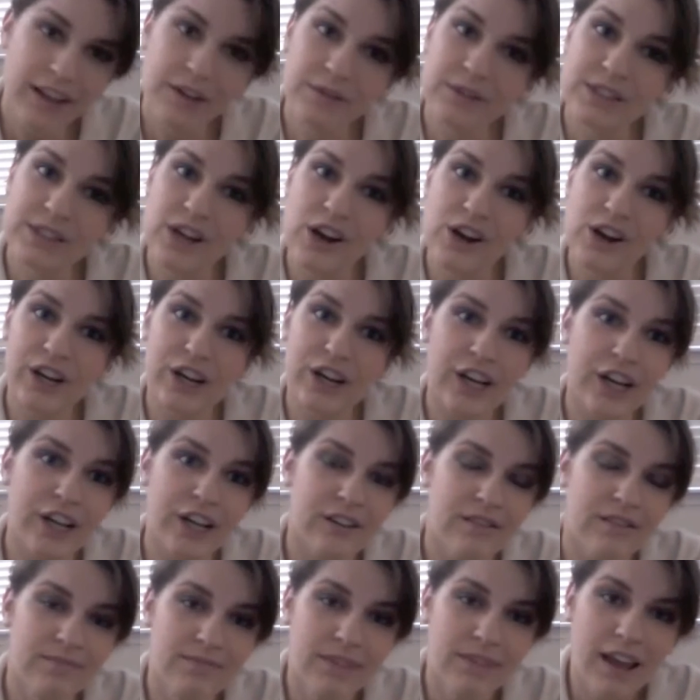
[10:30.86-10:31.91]
was all
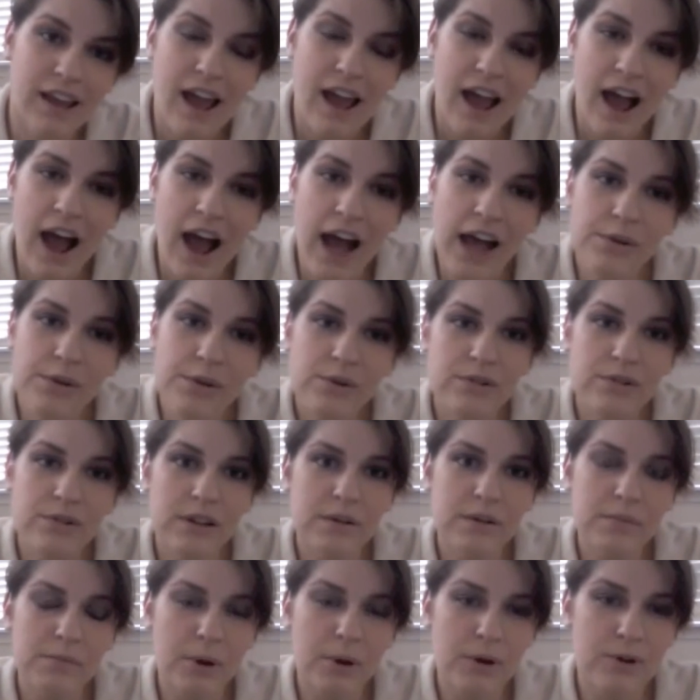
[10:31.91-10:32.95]
good. I
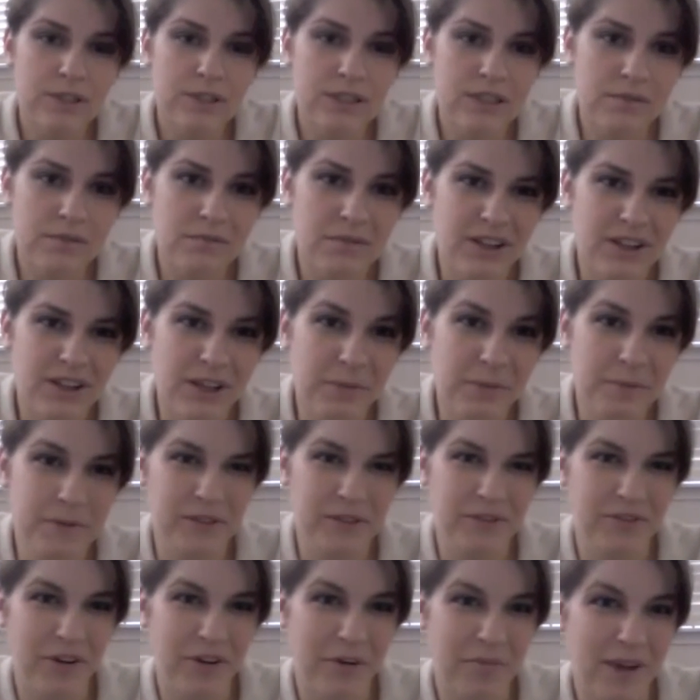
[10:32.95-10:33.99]
will post some clips
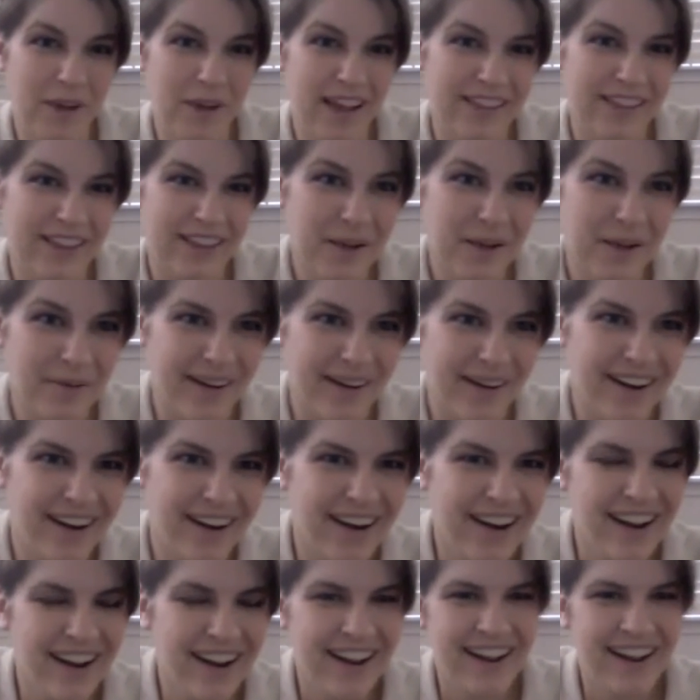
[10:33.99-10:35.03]
from my labor.
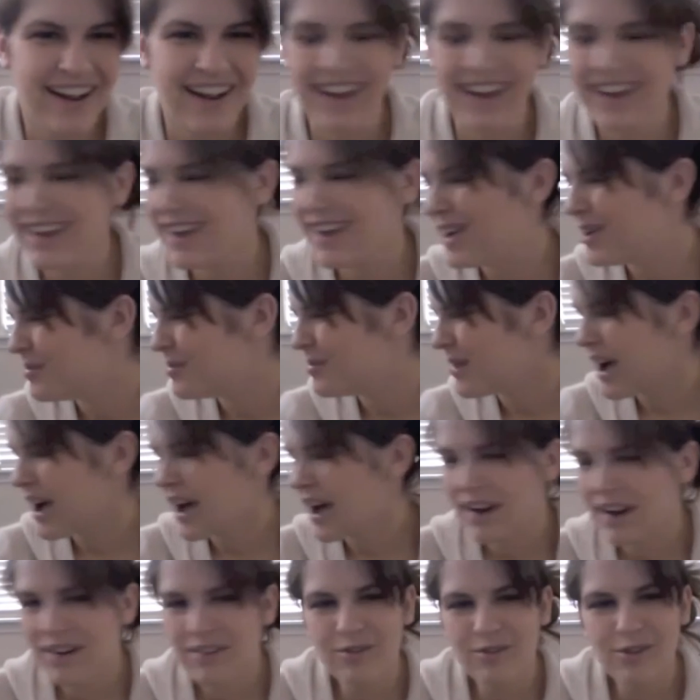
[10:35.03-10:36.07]

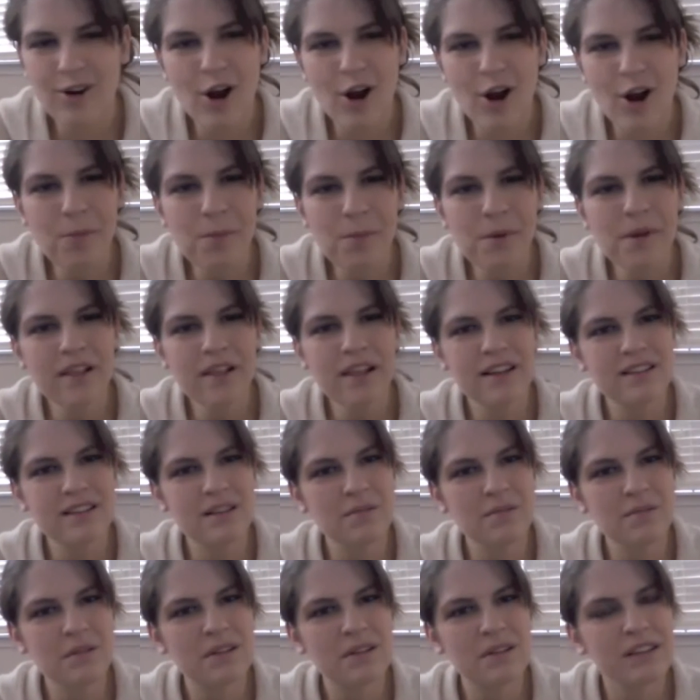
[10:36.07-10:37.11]
We're hoping that some
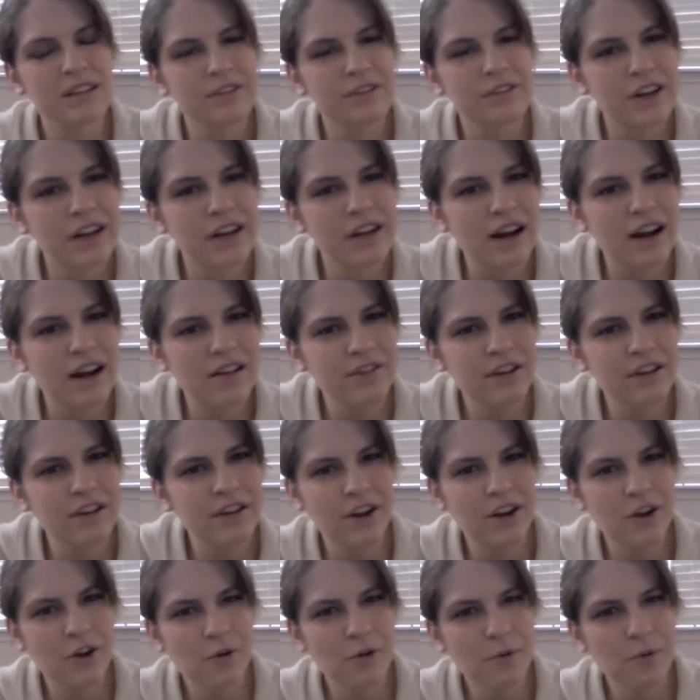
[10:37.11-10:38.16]
of the delivery got on
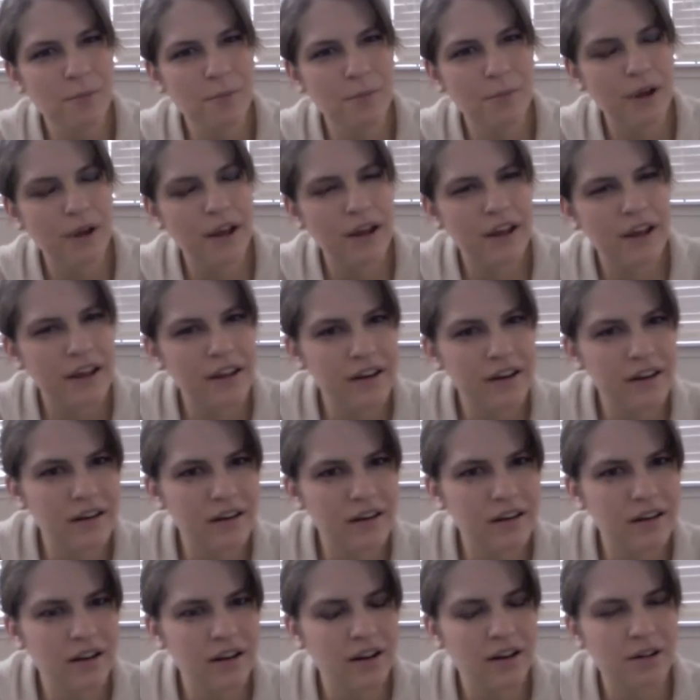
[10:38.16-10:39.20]
video, but
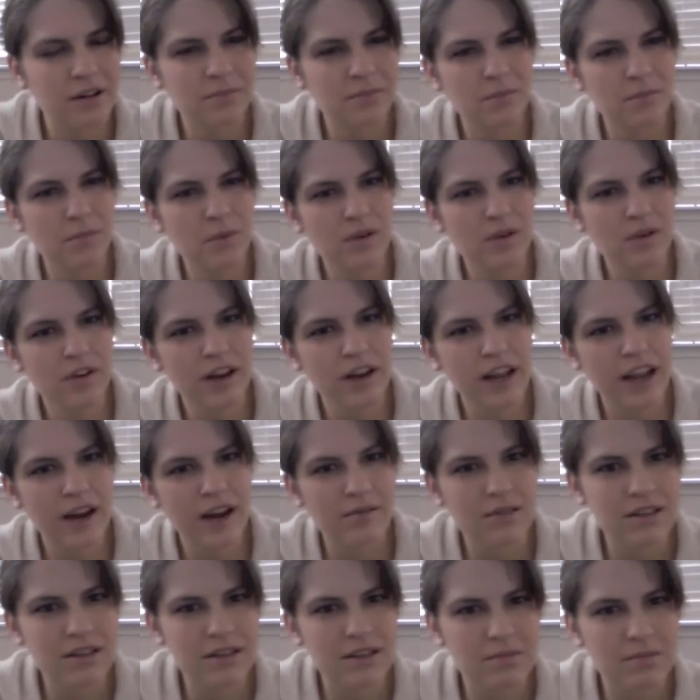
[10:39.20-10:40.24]
one of my
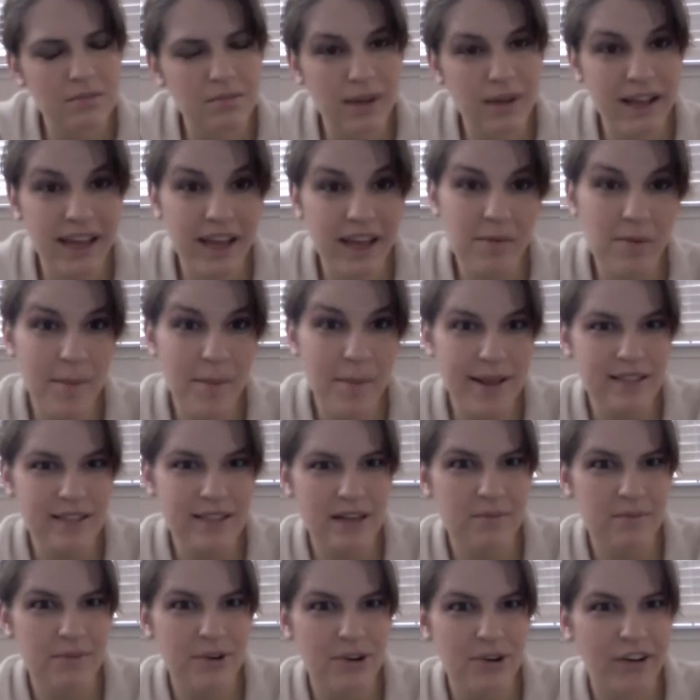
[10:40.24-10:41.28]
camera messed
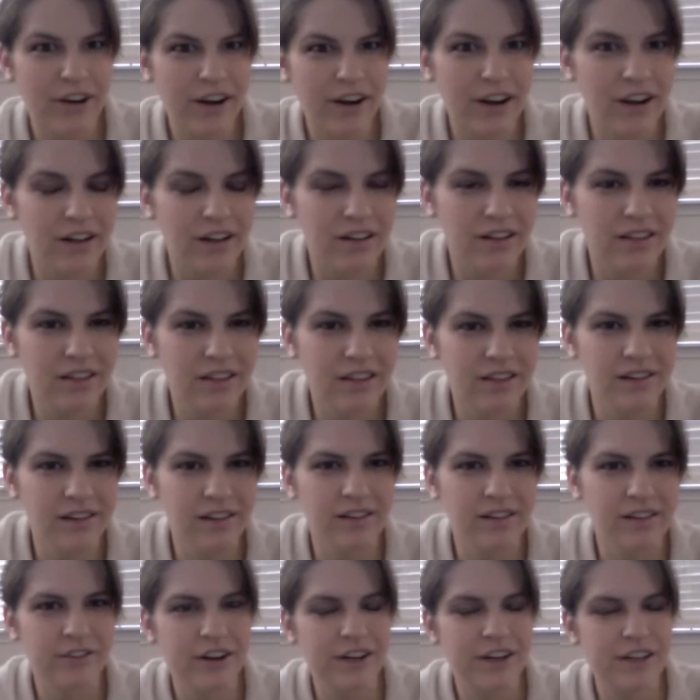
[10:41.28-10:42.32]
up during the
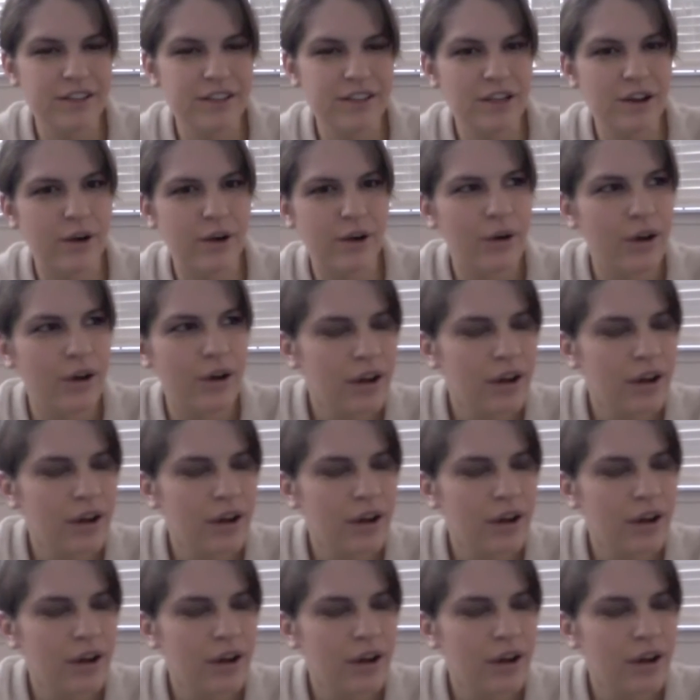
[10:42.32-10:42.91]
delivery, so